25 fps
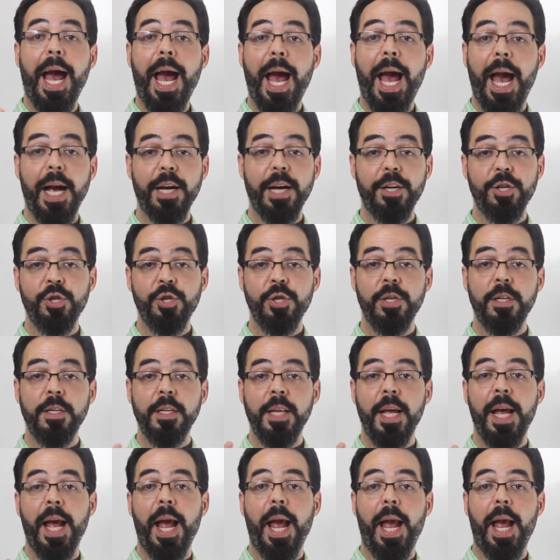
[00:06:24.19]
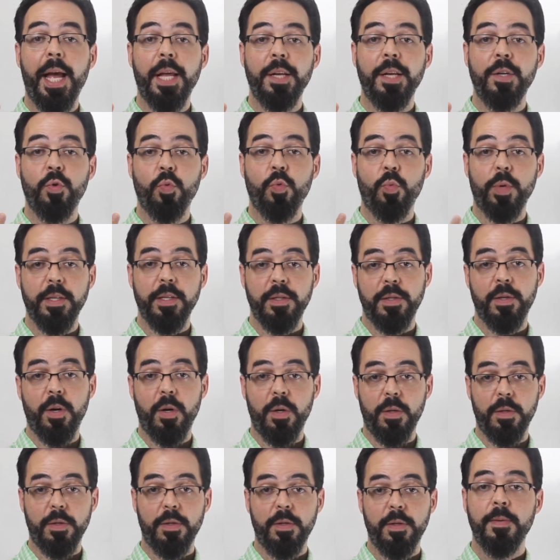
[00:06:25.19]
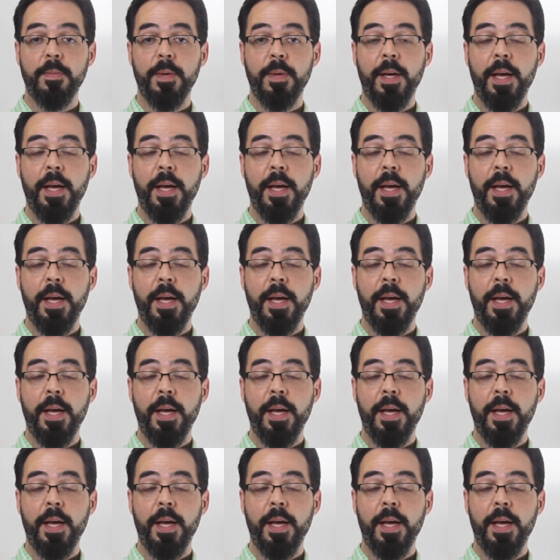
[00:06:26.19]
action, and result.